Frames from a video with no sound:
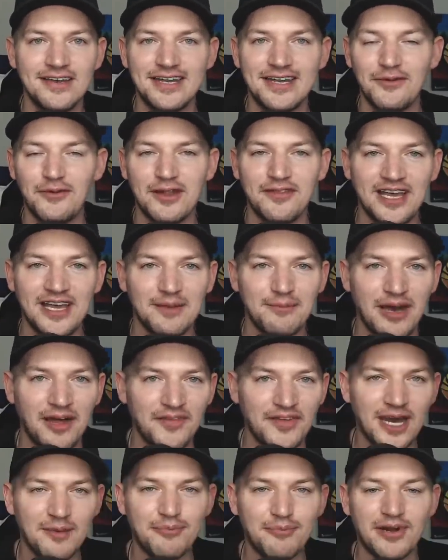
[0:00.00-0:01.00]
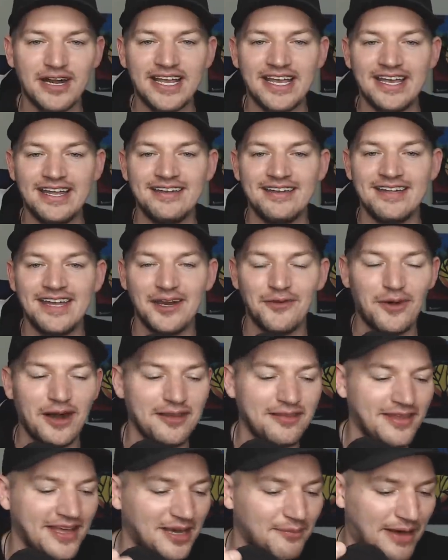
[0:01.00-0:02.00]
Didn't want to think yeah. about the upbringing. Didn't
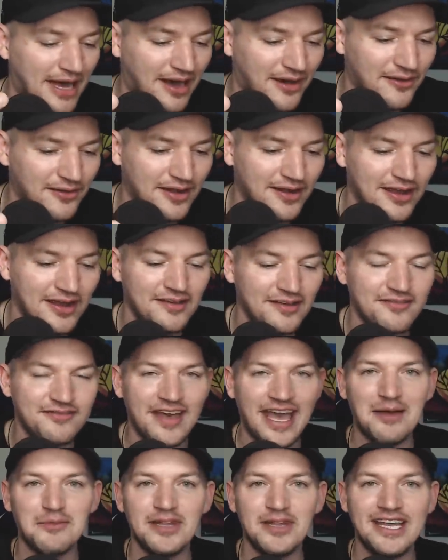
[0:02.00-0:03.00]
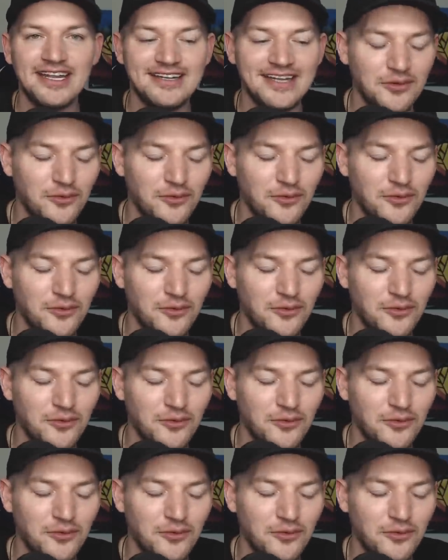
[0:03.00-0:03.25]
want to think about family.